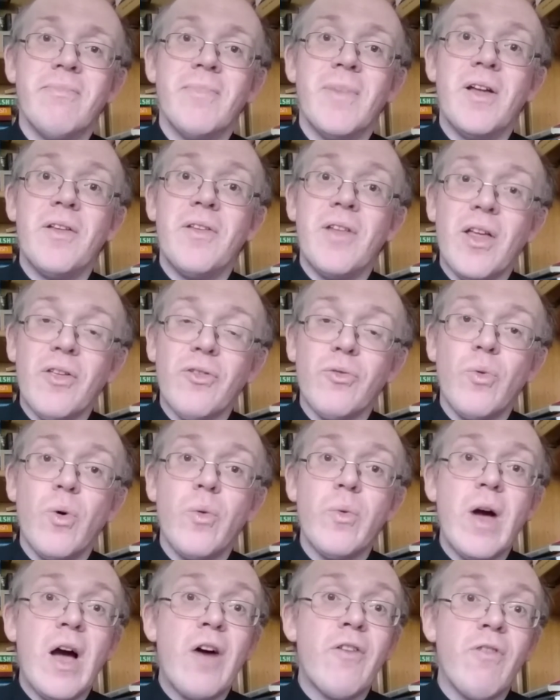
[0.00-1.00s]
And that's
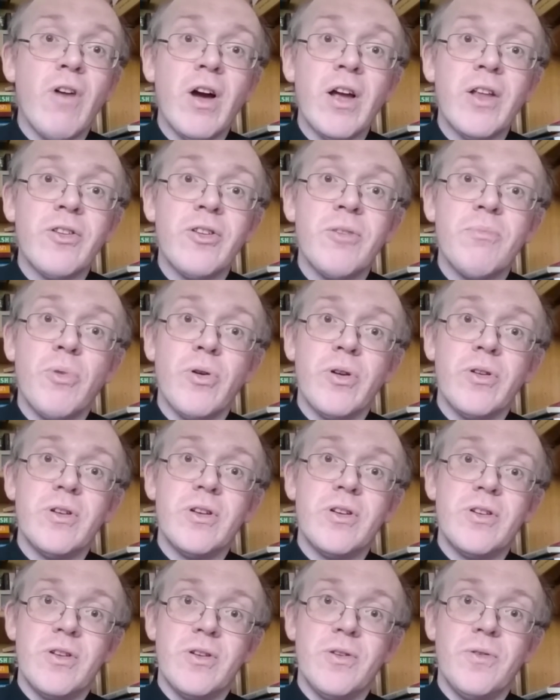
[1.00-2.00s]
what our rites are
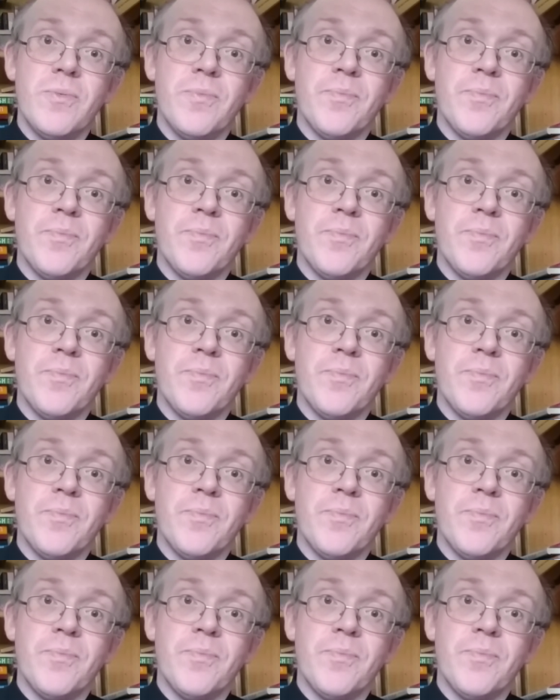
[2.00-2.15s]
pointed to.